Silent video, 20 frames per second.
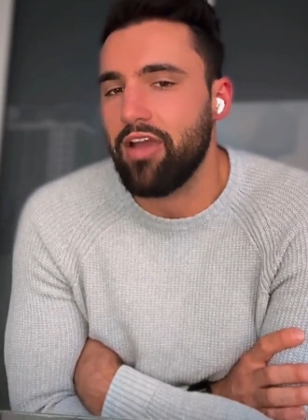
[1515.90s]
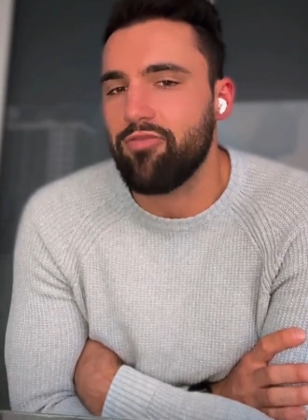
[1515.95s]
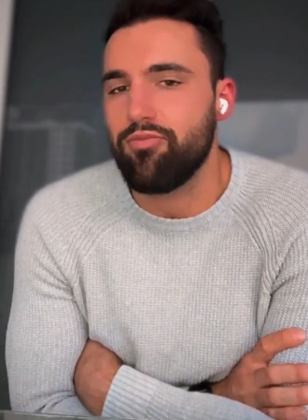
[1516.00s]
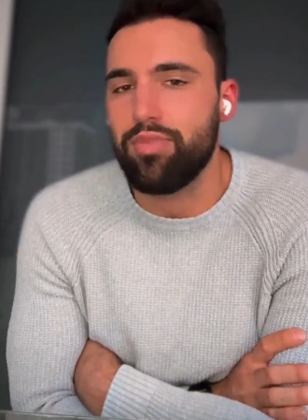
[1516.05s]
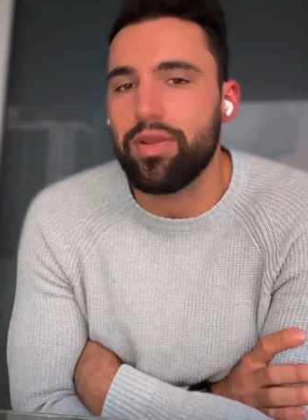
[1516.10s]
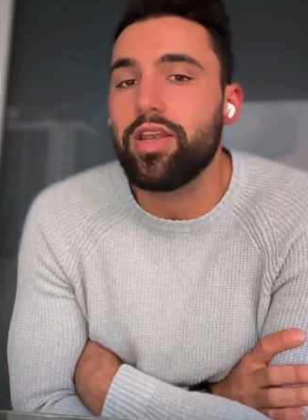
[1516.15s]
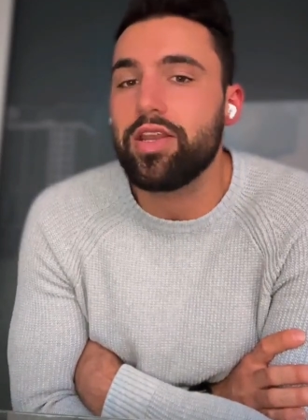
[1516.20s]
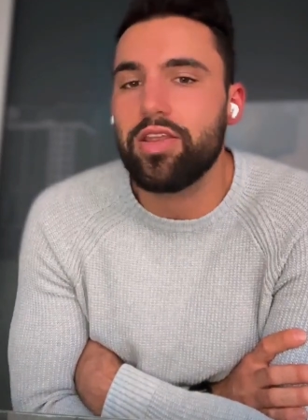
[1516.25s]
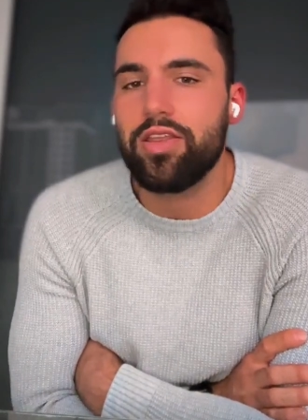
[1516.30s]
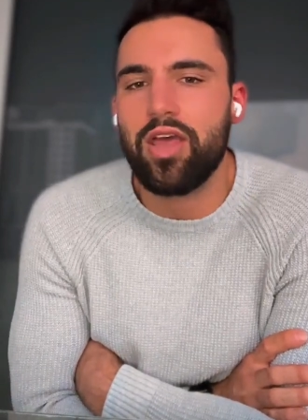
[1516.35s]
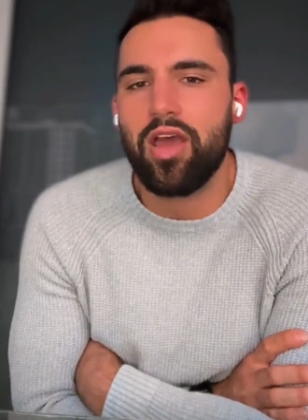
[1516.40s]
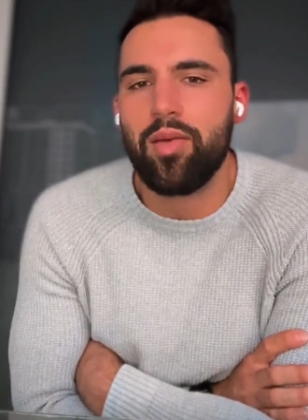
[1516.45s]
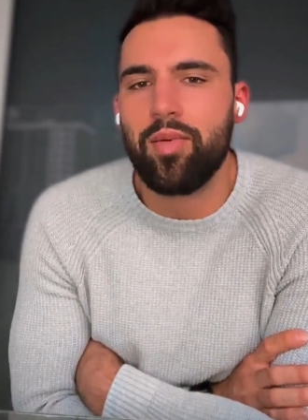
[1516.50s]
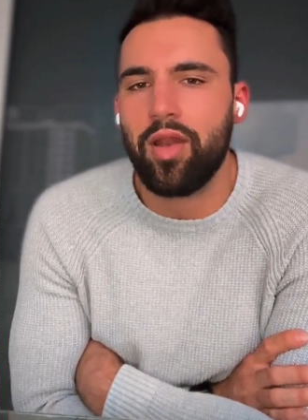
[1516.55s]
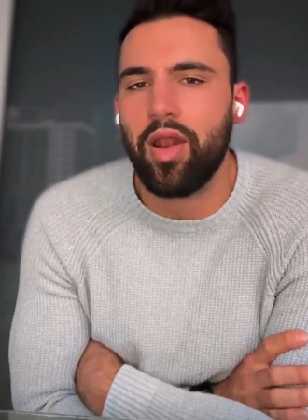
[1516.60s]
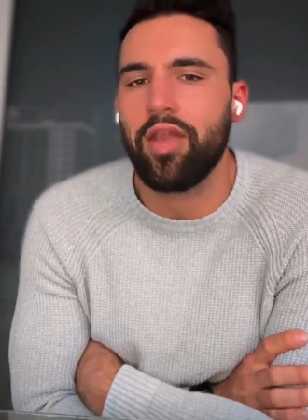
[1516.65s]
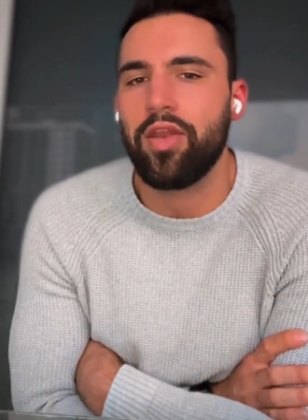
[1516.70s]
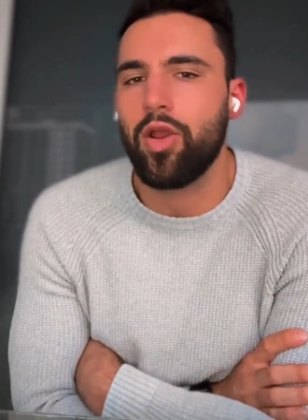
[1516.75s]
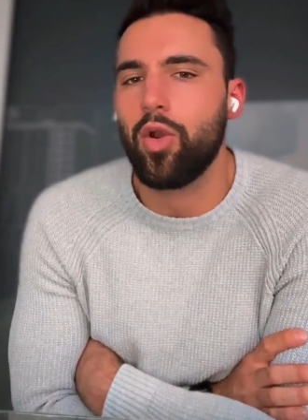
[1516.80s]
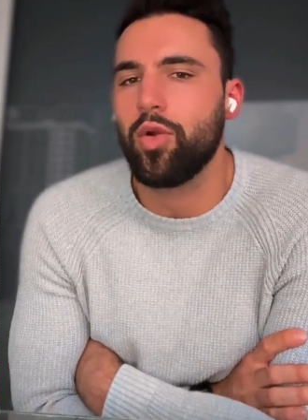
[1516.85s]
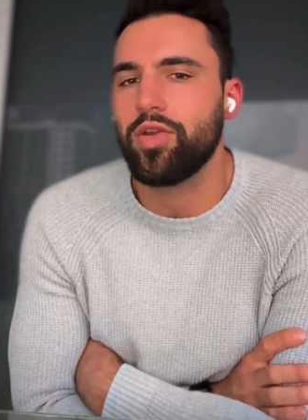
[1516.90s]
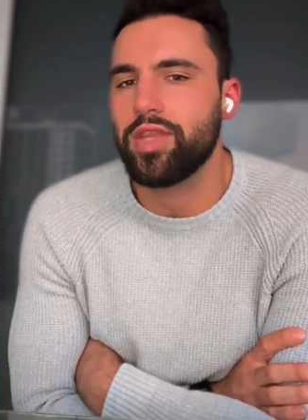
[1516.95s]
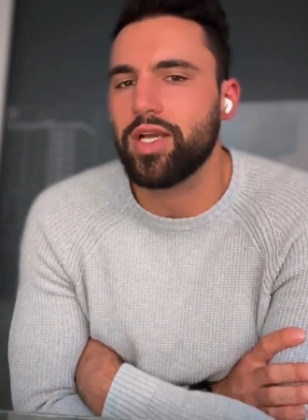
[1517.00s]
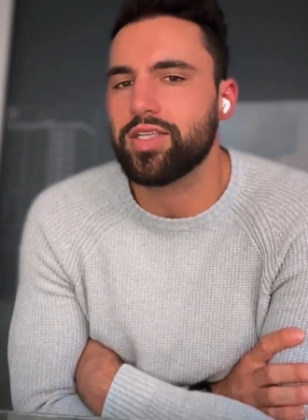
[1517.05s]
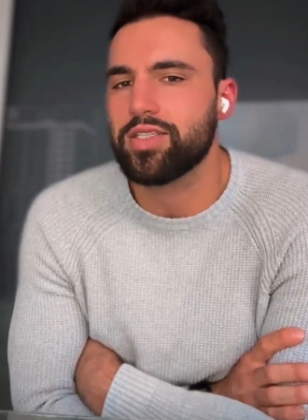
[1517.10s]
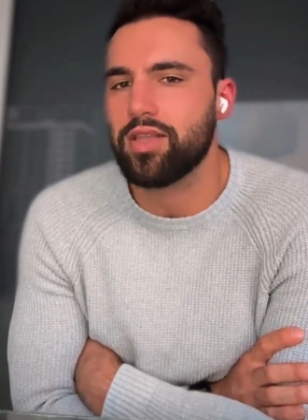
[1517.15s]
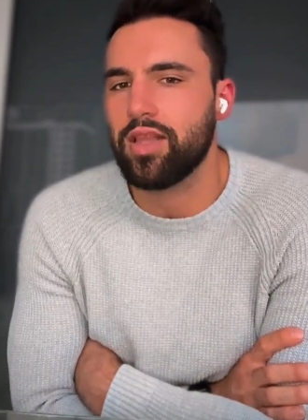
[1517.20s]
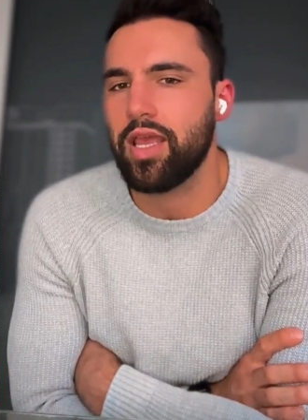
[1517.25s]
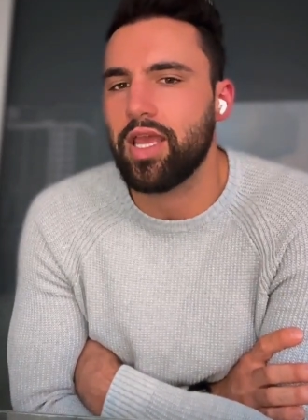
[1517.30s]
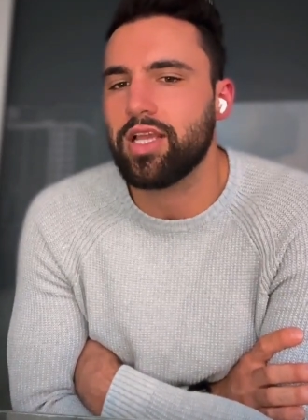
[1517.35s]
I've I've been to them and
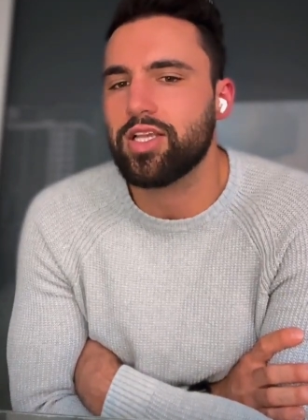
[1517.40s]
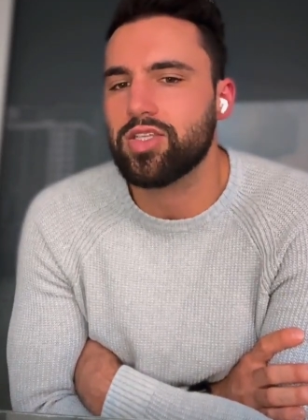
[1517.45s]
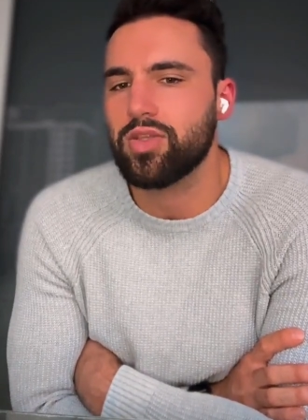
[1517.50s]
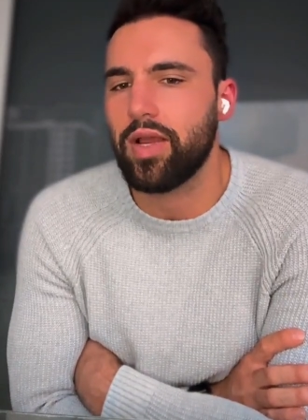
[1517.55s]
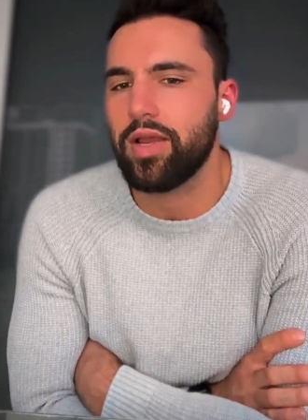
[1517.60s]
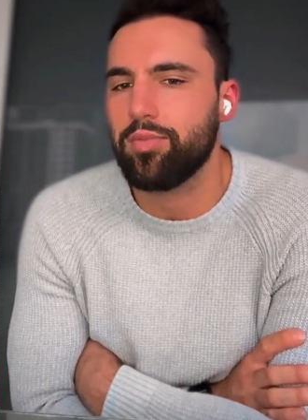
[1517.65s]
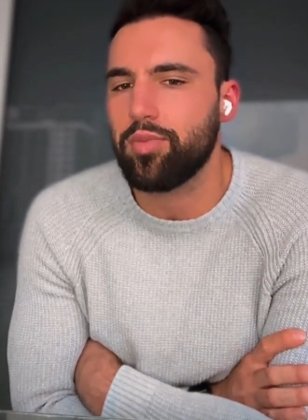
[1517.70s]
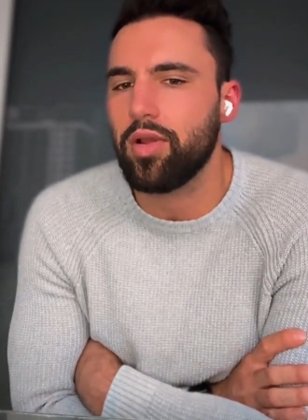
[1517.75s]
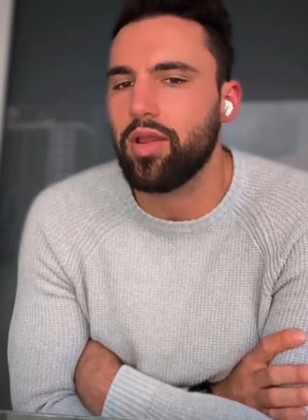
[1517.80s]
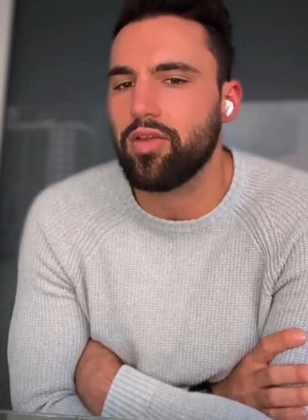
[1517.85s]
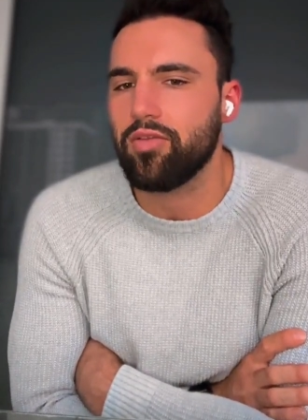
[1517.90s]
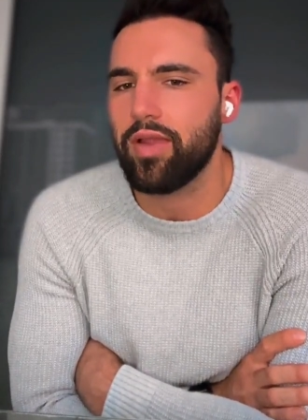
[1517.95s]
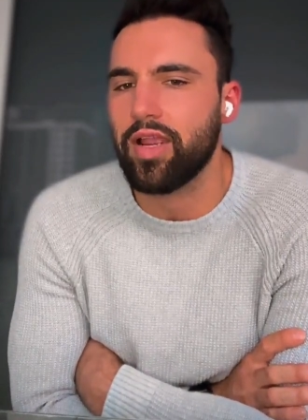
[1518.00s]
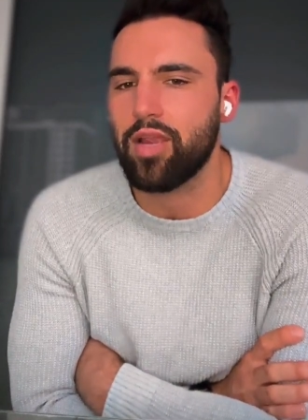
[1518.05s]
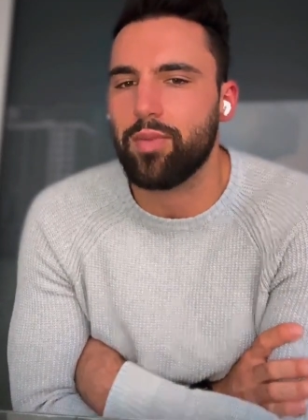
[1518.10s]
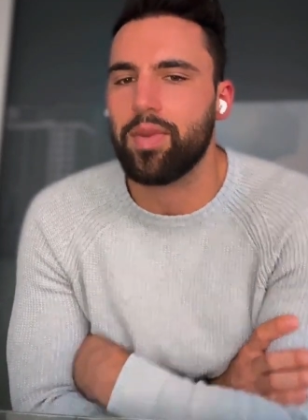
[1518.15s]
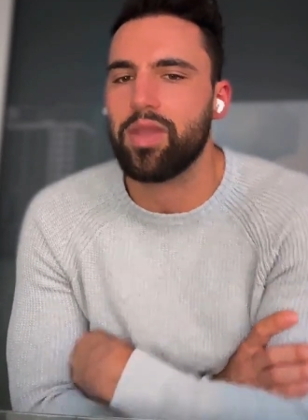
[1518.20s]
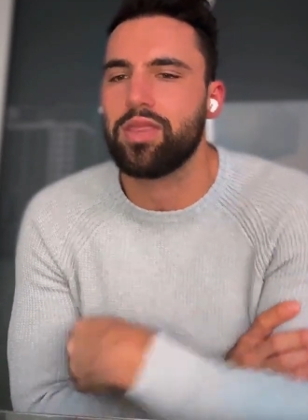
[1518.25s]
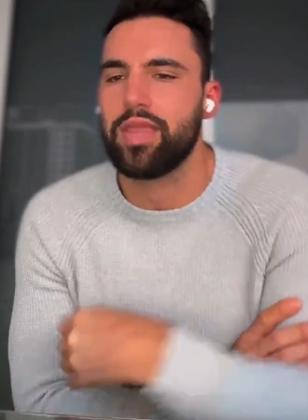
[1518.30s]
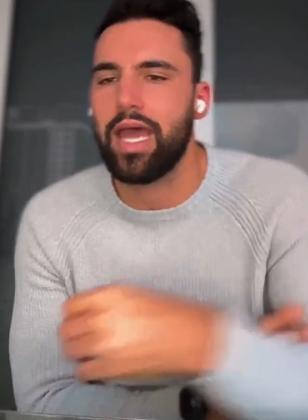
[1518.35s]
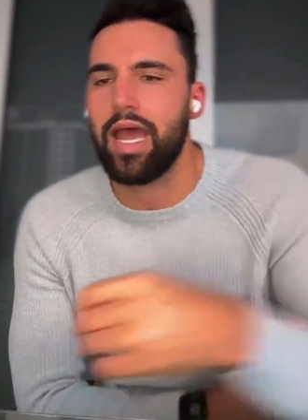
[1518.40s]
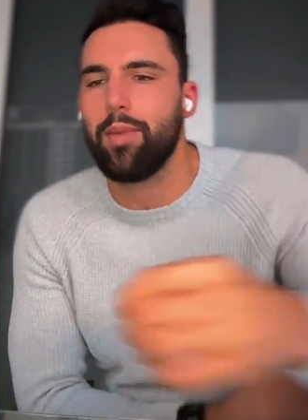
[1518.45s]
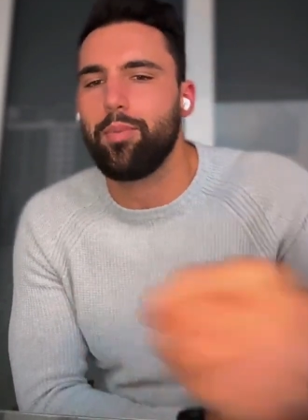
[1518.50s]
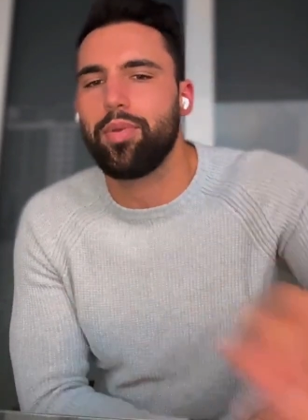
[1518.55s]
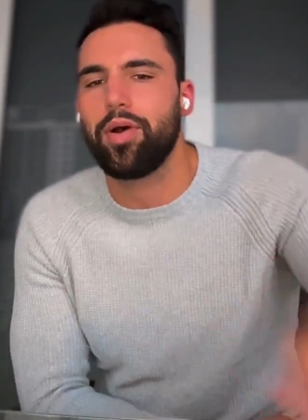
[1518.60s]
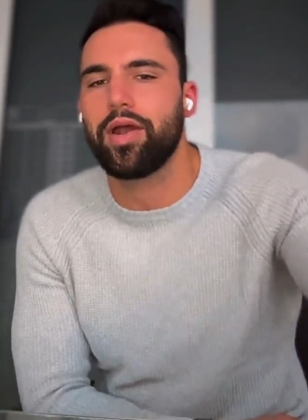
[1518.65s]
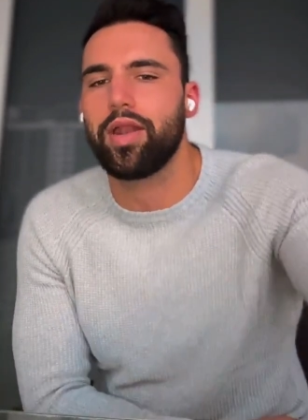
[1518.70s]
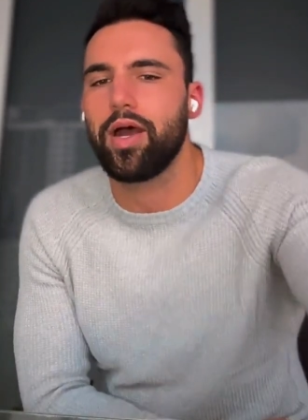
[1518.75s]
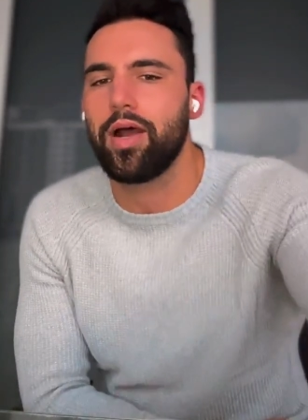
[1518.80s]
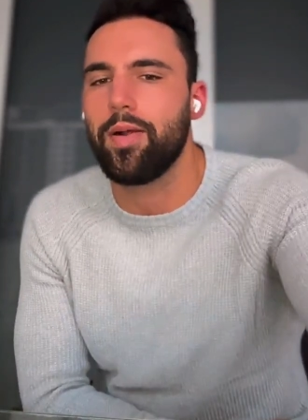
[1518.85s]
I know what that's like, so I'd probably
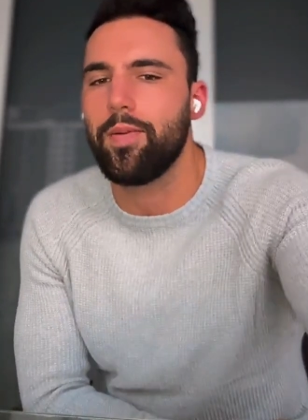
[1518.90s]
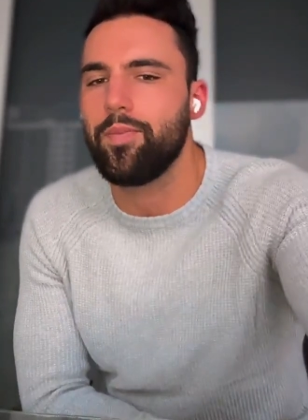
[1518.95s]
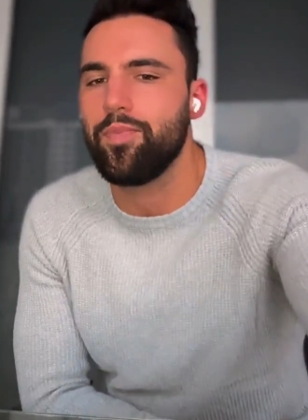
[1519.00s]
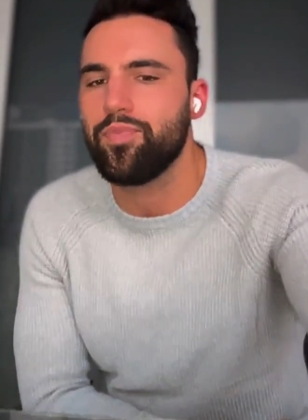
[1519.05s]
recommend that.